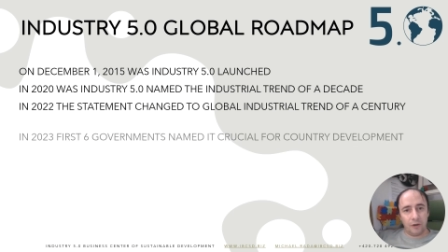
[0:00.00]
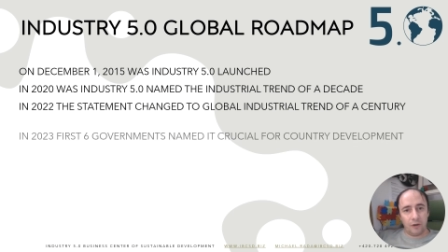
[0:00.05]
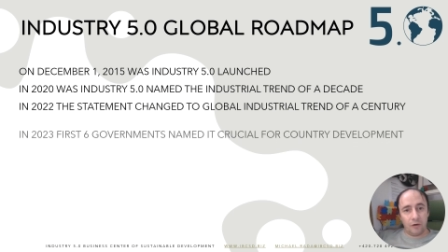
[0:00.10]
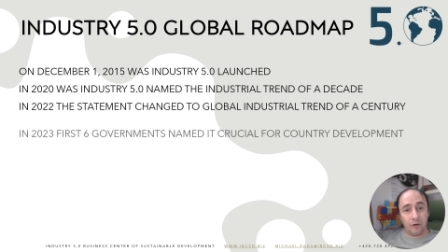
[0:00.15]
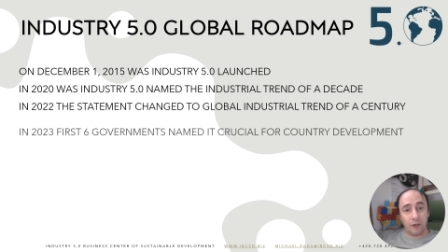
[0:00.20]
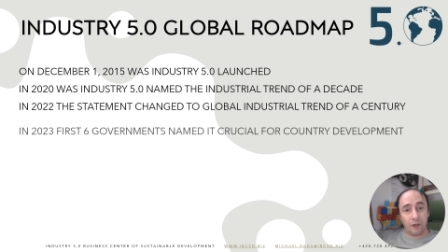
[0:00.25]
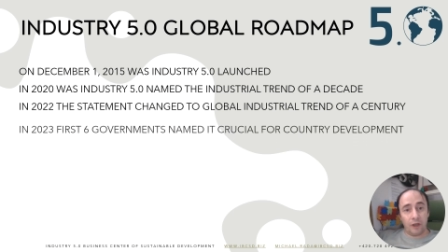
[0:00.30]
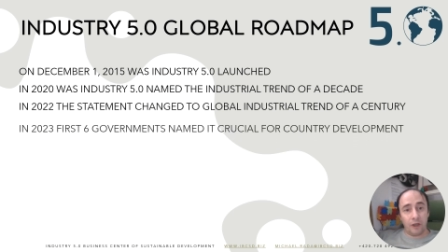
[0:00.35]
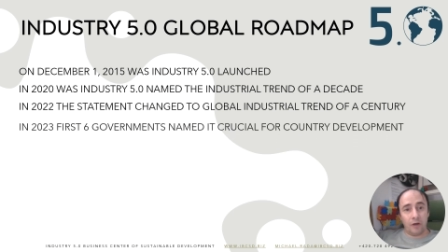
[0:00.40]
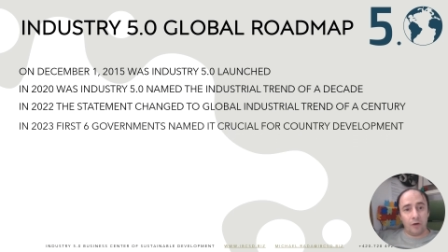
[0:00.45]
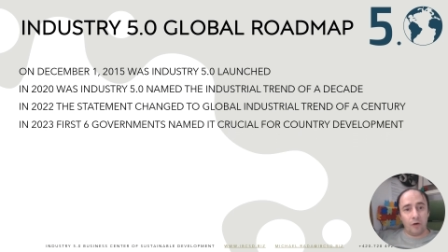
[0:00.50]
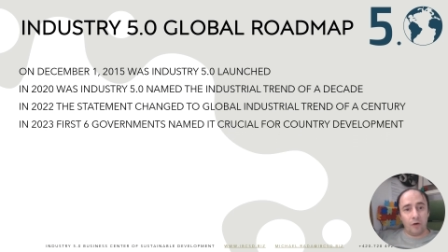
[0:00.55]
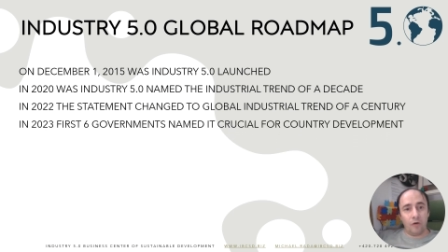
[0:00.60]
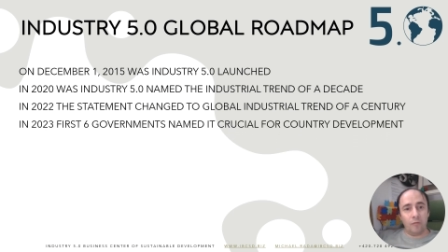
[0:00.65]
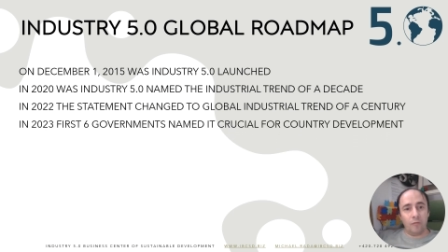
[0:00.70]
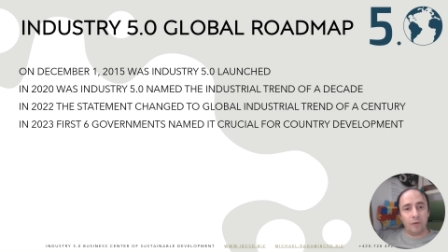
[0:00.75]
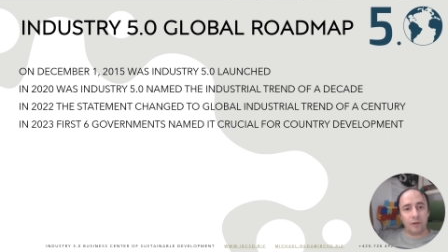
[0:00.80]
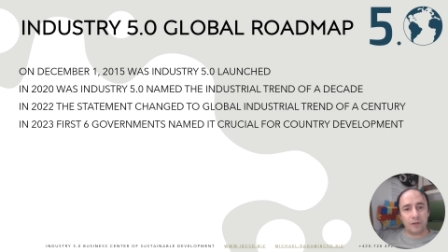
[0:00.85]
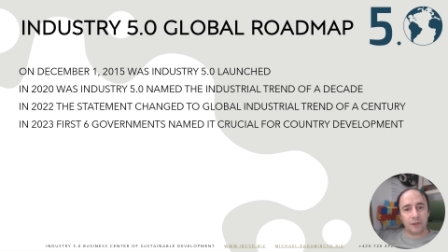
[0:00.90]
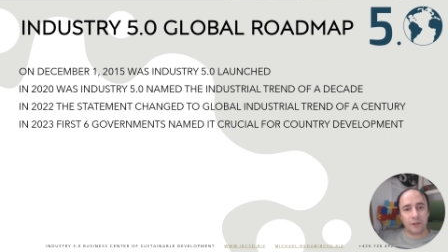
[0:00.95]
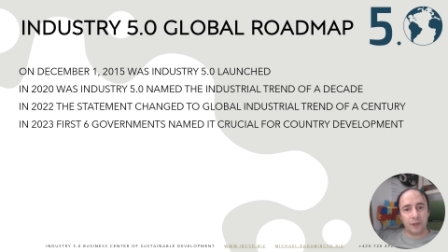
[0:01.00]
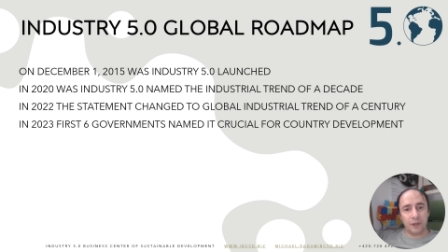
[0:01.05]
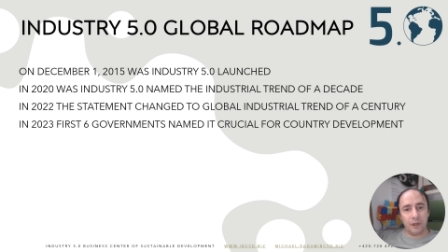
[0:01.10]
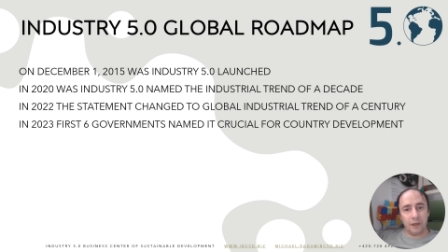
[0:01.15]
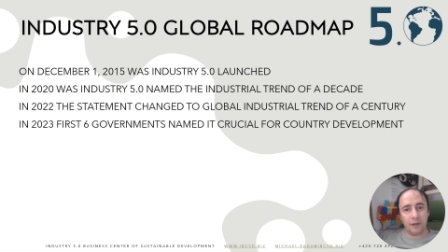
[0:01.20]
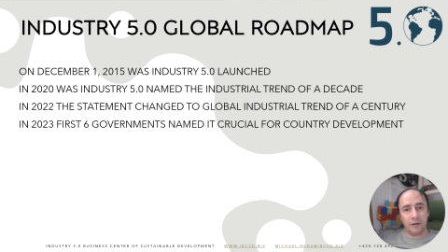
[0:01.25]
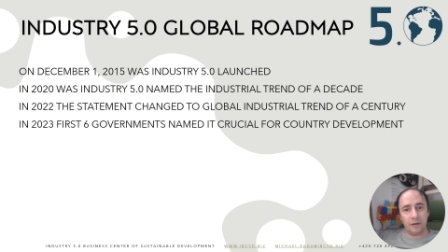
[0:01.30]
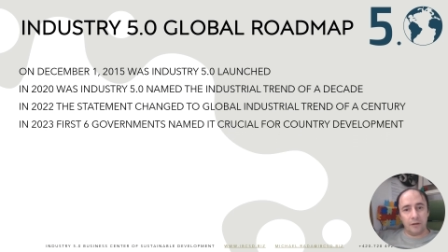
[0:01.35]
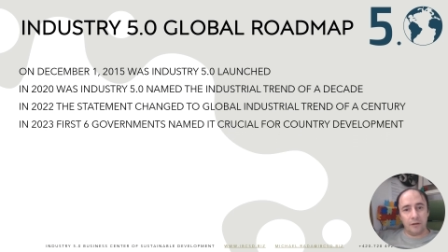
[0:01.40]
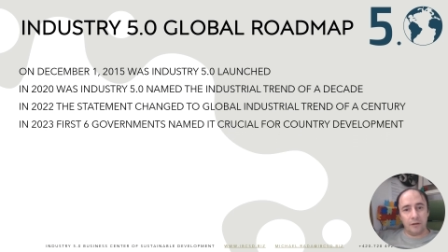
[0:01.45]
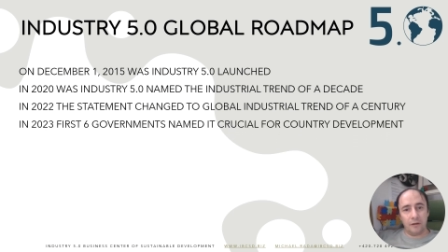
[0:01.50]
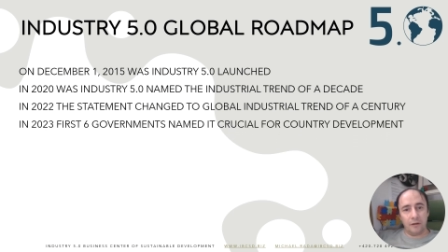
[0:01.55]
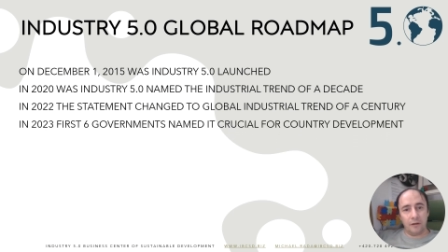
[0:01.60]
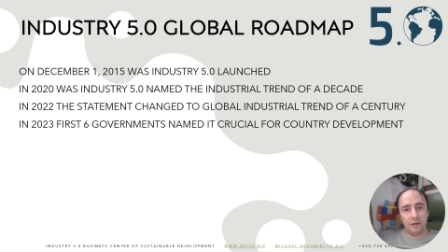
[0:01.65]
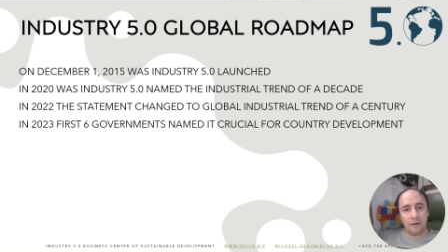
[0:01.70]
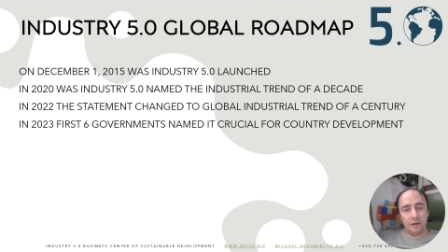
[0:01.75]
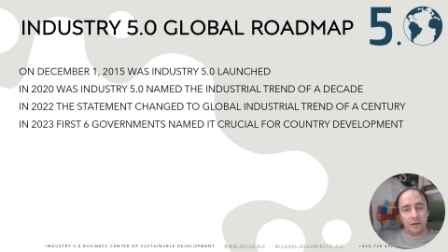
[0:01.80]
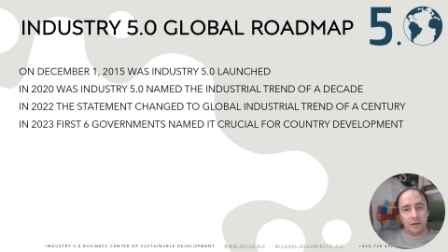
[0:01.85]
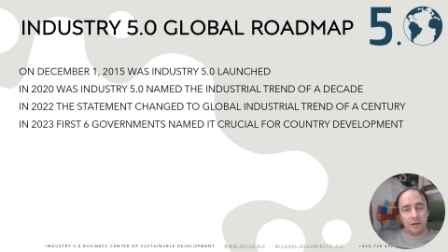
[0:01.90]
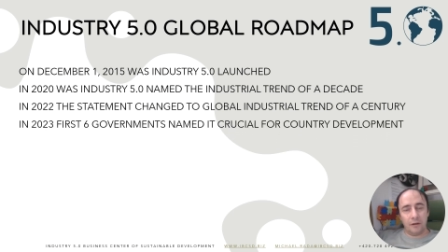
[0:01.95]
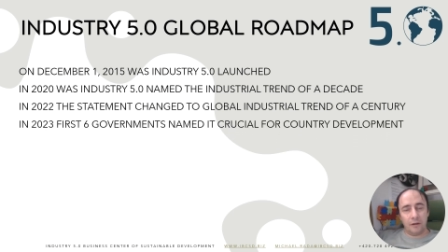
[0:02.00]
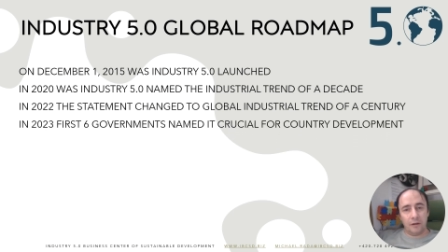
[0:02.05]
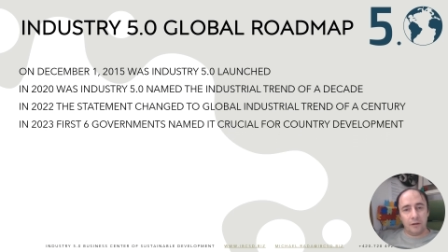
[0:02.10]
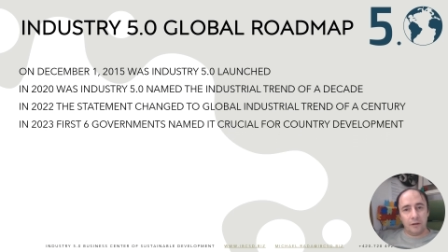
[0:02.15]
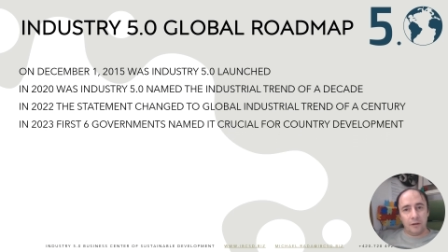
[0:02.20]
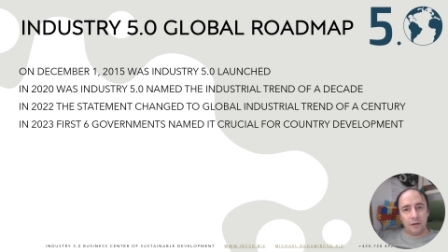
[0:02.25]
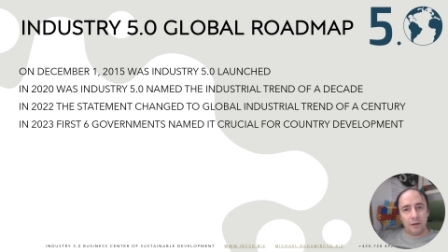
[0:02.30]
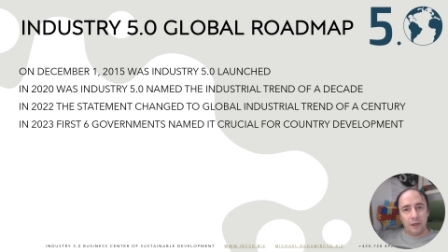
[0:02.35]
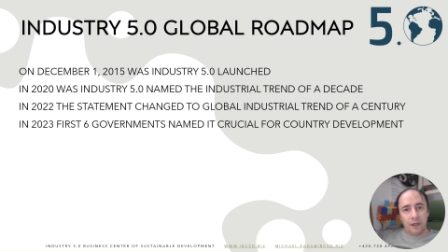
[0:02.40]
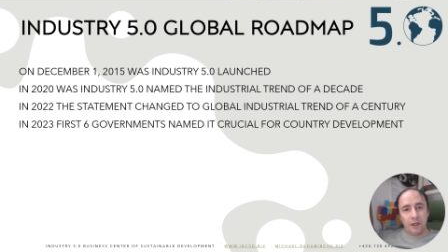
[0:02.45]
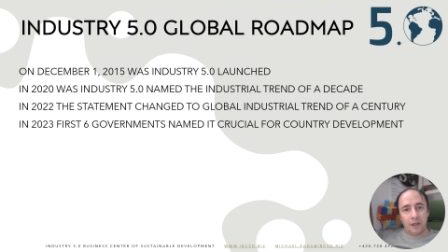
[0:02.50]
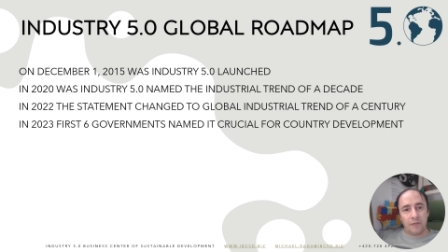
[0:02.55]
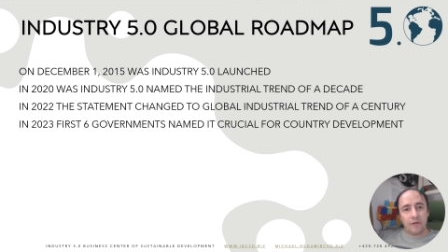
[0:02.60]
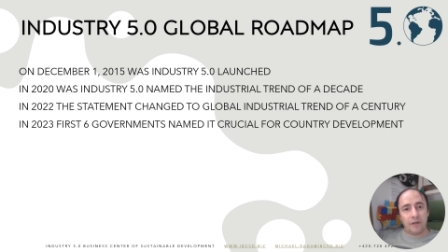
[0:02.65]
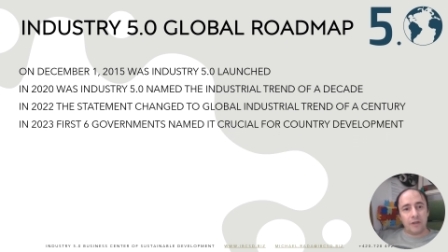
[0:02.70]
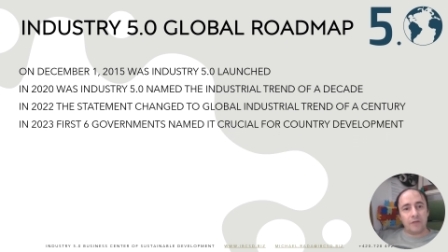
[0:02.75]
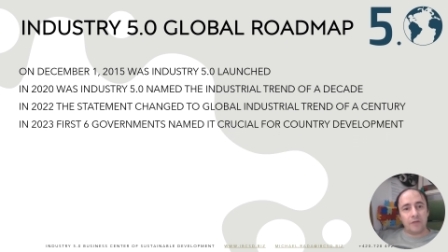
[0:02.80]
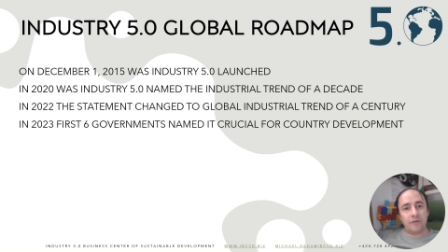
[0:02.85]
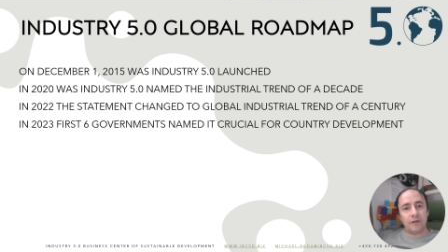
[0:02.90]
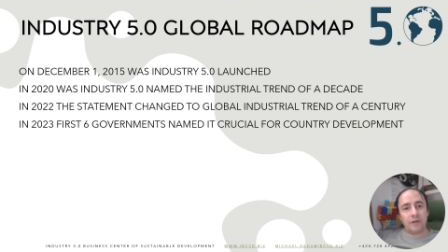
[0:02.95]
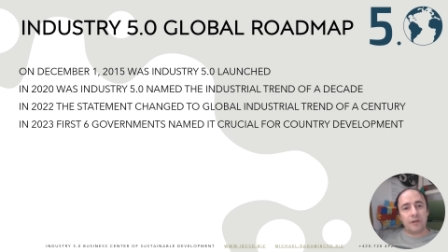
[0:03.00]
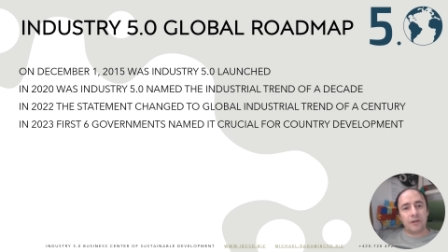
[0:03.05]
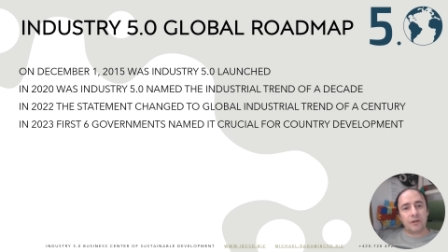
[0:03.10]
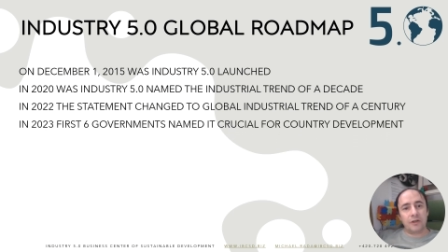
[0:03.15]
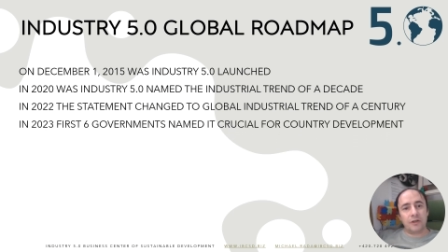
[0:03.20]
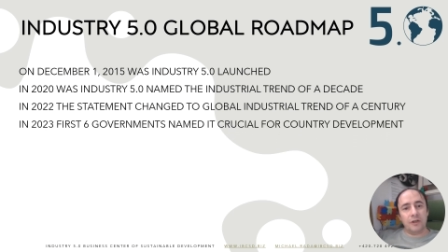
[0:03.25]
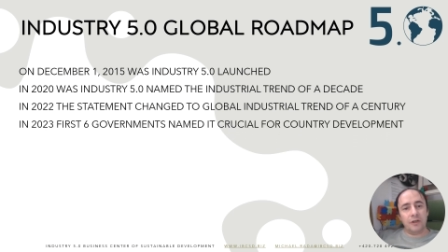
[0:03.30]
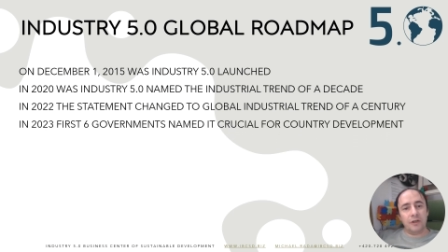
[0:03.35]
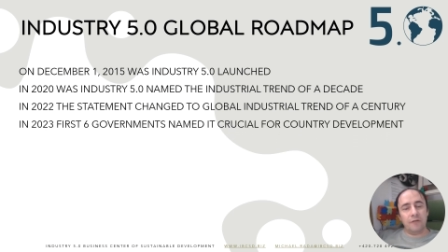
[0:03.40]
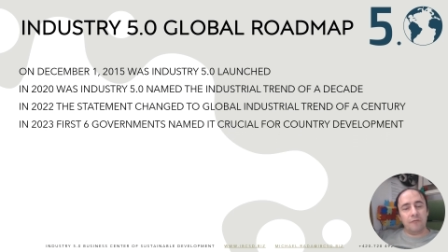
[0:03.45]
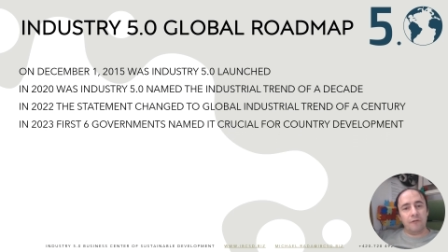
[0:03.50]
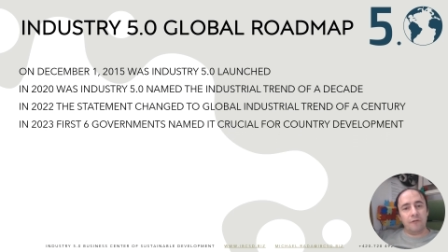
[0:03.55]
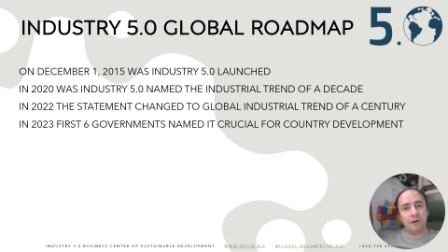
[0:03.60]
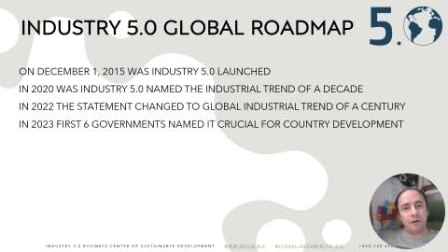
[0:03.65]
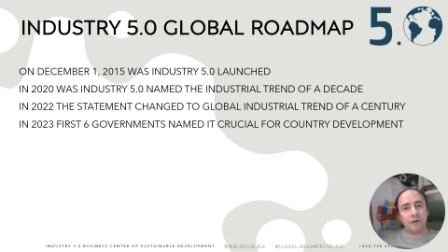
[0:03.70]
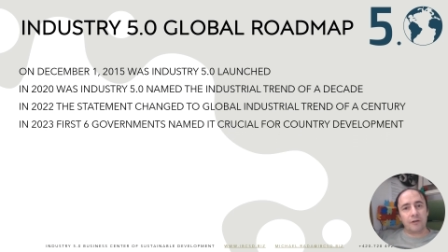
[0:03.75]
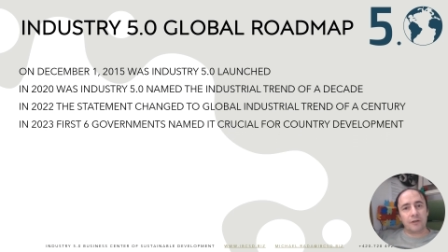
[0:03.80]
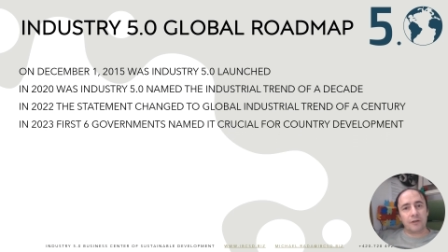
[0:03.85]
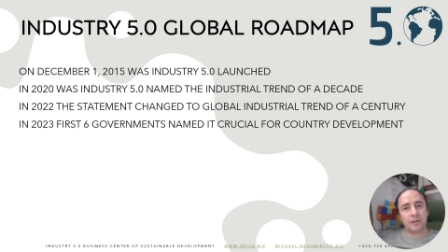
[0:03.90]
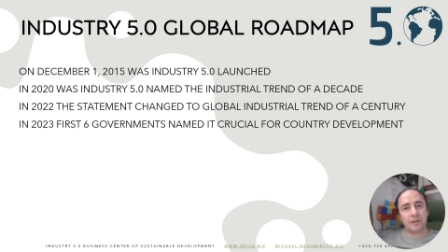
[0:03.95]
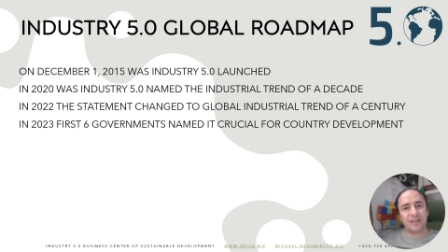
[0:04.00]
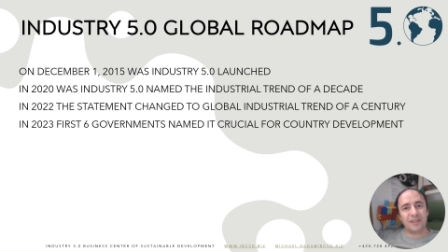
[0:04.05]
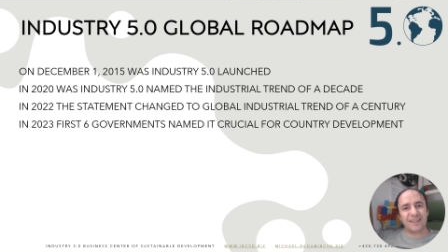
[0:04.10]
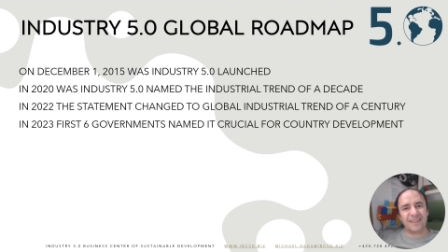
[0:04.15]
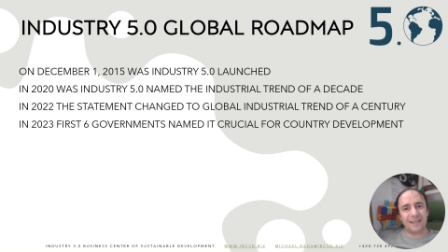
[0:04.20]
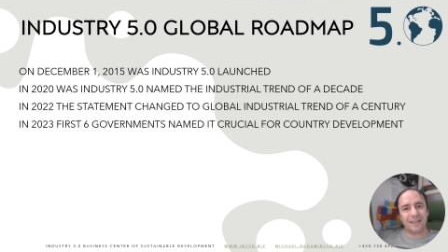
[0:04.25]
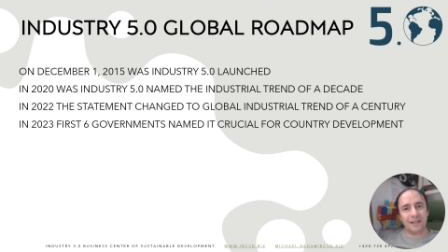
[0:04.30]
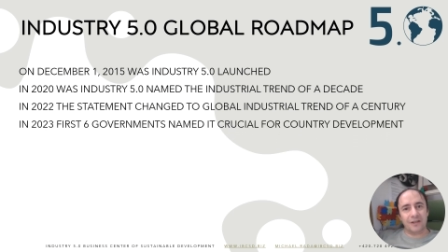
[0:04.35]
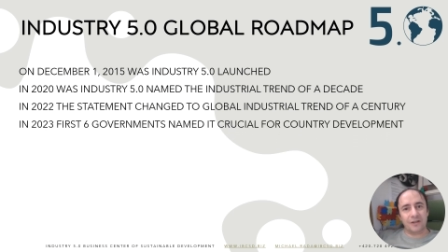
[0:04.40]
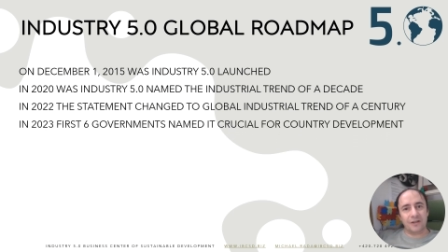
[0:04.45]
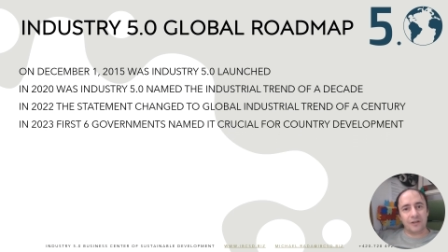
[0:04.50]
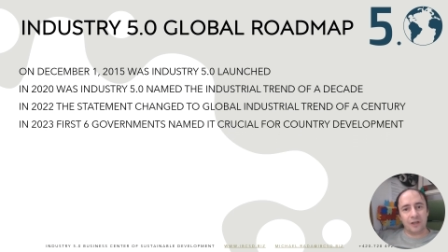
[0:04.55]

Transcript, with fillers: on a global scale. In 2023, first six